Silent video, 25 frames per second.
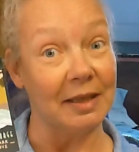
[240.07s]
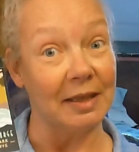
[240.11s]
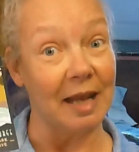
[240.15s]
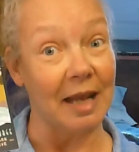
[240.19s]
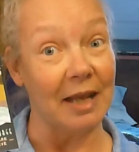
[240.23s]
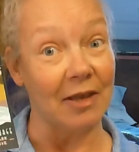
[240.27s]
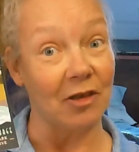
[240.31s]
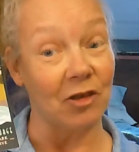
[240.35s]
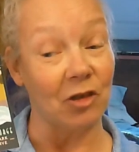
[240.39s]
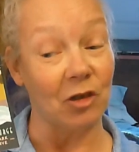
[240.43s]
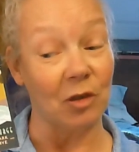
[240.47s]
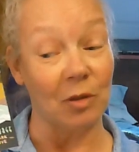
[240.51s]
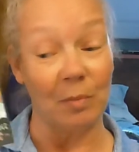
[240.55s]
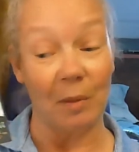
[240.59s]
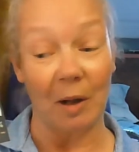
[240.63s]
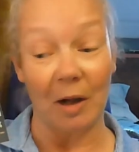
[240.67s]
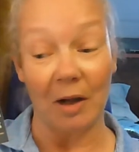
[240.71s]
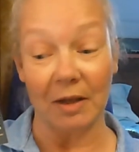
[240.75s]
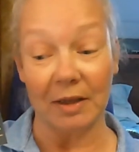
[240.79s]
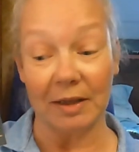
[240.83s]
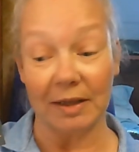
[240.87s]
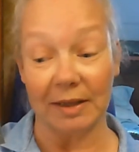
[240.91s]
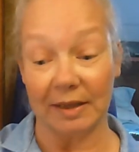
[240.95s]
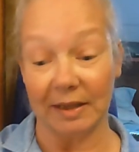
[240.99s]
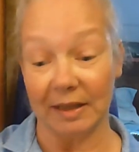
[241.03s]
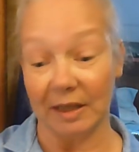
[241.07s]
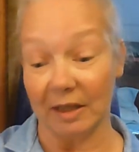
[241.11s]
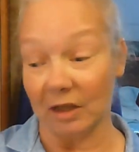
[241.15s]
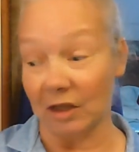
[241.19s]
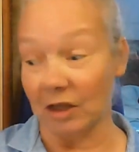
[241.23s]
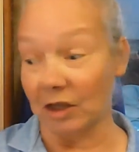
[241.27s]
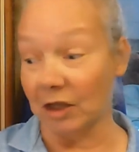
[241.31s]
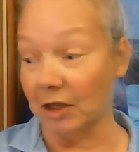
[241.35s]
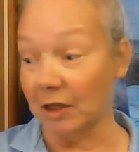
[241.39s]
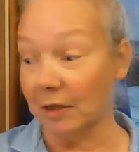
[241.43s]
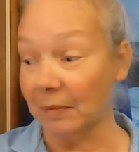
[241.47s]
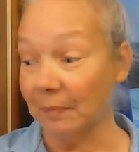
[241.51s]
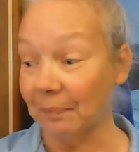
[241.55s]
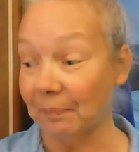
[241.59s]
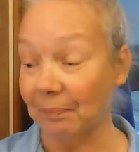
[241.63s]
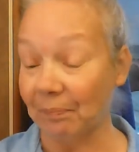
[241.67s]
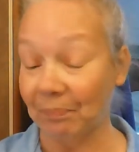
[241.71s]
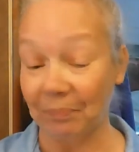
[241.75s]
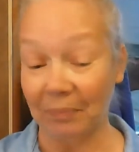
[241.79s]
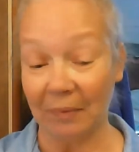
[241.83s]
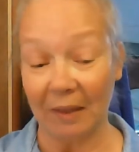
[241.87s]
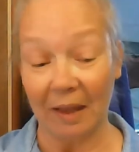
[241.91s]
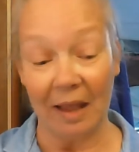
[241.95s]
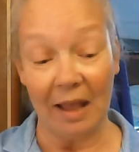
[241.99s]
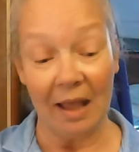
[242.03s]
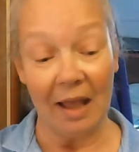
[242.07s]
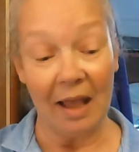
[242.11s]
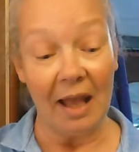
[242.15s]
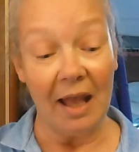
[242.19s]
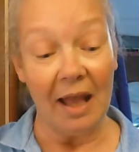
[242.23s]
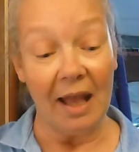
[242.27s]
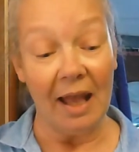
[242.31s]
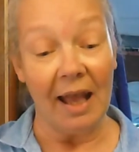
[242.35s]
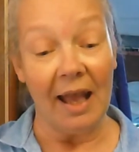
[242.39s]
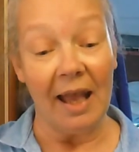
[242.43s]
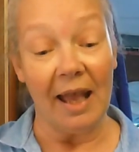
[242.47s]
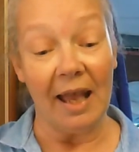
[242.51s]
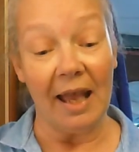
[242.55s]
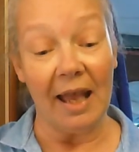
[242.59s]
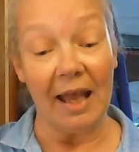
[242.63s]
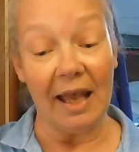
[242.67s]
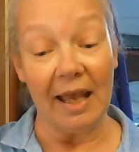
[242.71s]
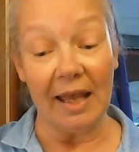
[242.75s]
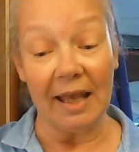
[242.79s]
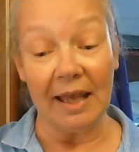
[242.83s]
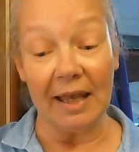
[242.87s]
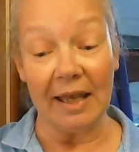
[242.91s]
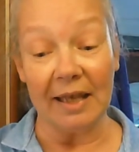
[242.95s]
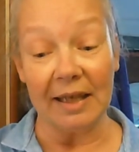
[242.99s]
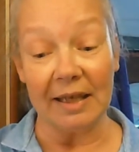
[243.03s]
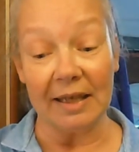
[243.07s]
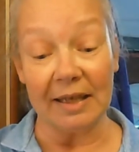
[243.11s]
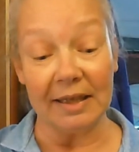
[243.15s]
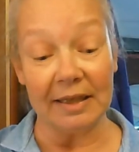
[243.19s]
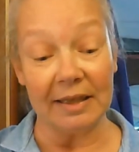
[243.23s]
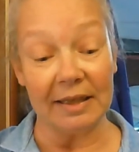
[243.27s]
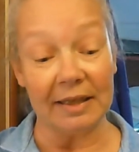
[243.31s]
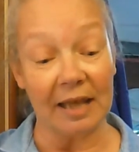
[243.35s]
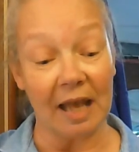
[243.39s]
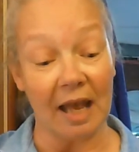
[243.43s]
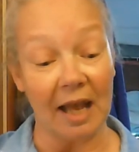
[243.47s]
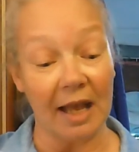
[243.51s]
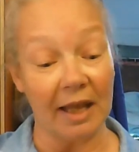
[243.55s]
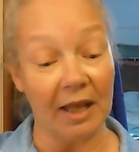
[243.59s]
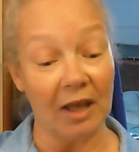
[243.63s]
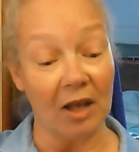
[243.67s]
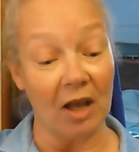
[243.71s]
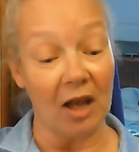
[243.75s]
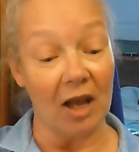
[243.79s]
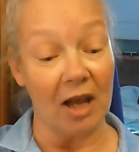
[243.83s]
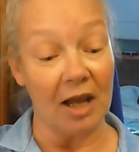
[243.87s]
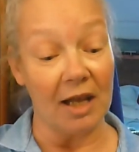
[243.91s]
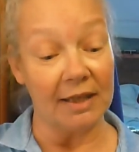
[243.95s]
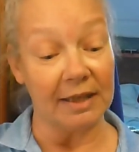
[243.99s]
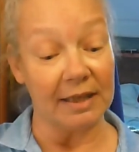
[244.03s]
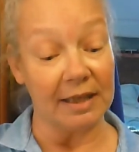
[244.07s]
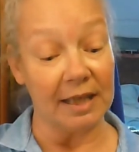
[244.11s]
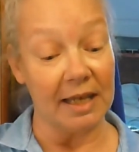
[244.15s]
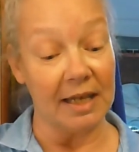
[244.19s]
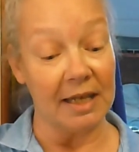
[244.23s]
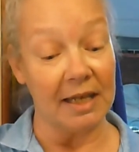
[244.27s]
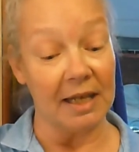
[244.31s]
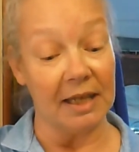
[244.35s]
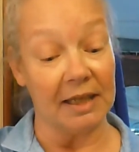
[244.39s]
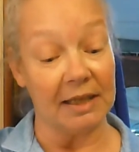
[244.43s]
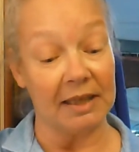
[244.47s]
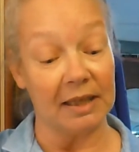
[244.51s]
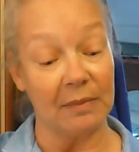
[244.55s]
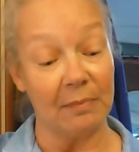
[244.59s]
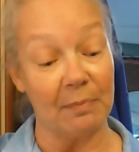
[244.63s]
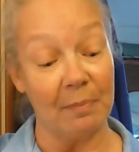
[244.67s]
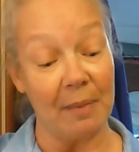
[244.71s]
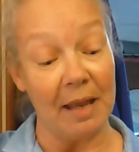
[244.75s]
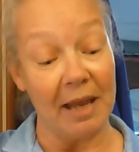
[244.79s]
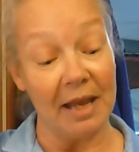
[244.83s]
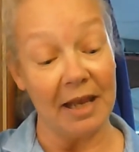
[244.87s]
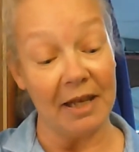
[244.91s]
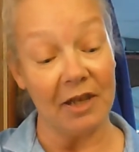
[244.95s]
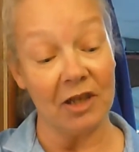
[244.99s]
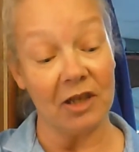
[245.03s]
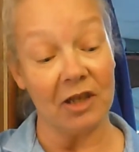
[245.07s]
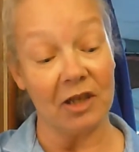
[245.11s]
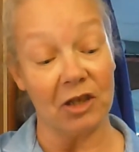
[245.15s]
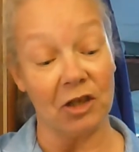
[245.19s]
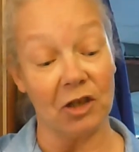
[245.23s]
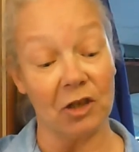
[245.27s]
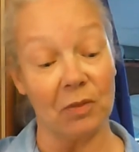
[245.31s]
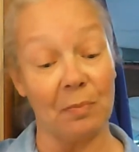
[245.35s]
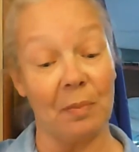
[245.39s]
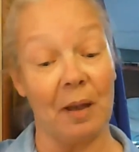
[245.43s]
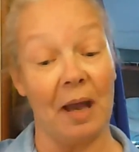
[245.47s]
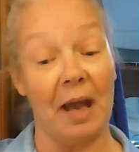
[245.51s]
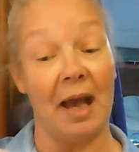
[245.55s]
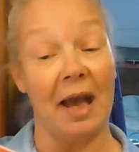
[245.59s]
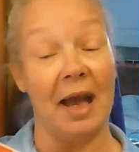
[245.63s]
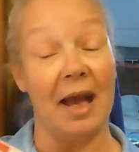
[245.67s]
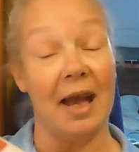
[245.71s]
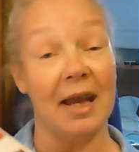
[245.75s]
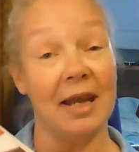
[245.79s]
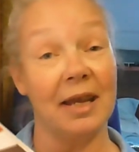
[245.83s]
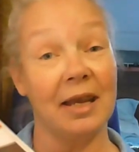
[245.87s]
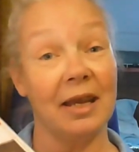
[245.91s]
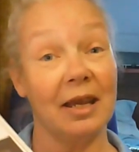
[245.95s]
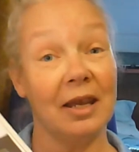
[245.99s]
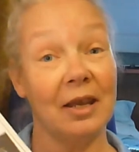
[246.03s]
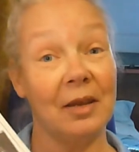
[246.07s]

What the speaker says: national park sticker. And I got an expander pack